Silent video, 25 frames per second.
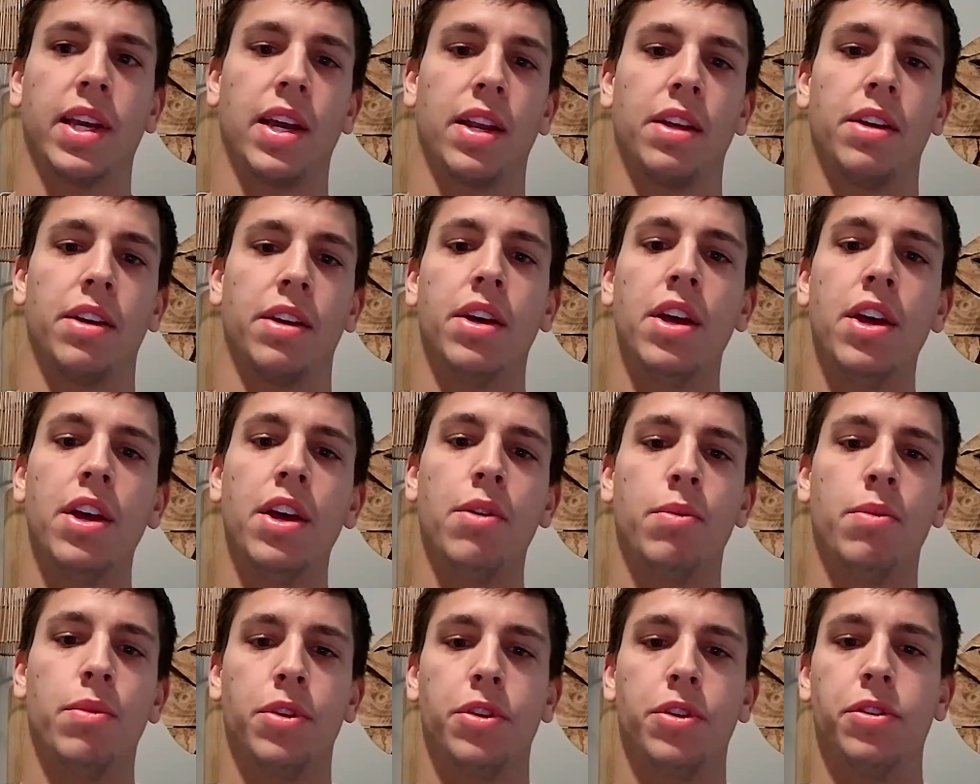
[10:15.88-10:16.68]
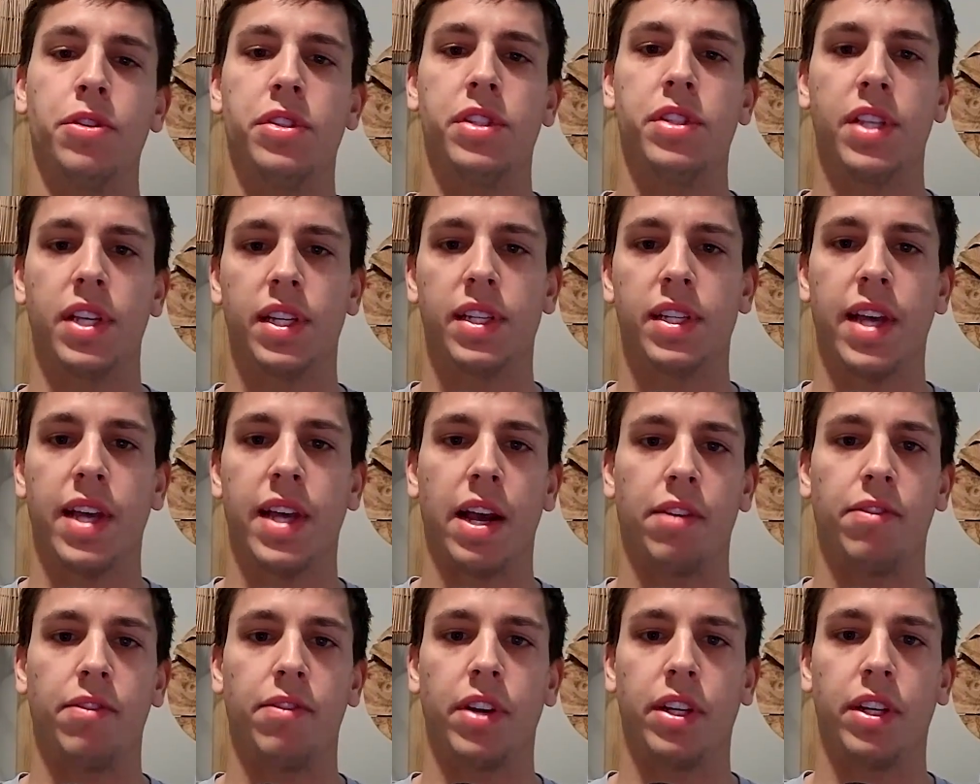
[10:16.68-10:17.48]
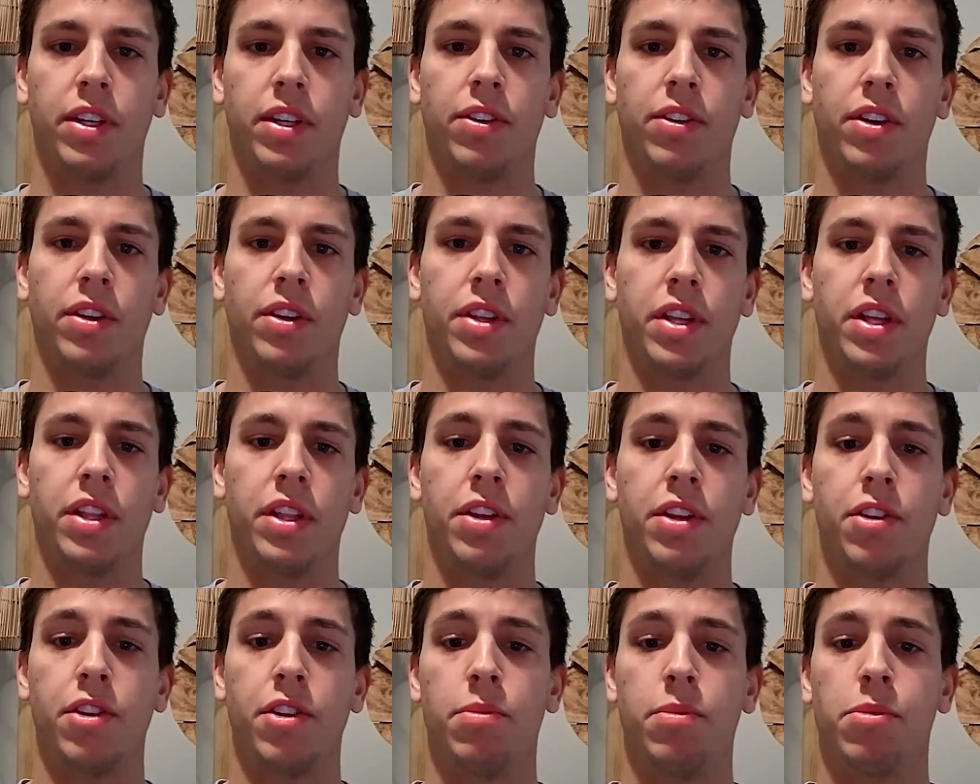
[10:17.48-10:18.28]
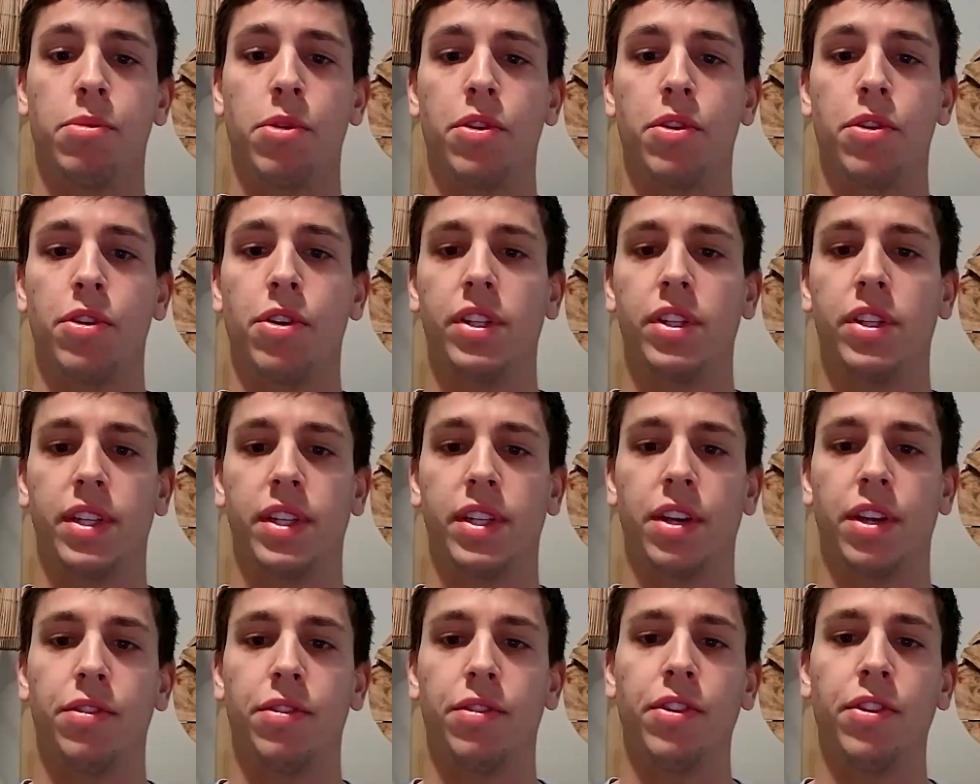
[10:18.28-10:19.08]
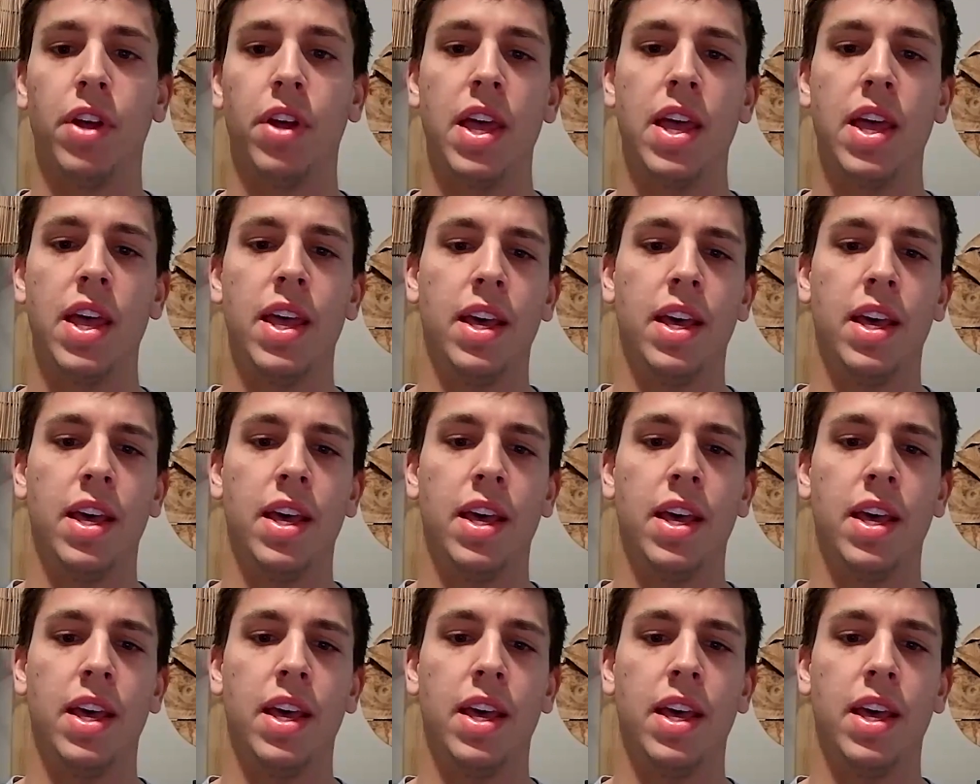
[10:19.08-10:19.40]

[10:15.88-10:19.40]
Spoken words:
kind of reduce the attack vector on the Ethereum protocol itself.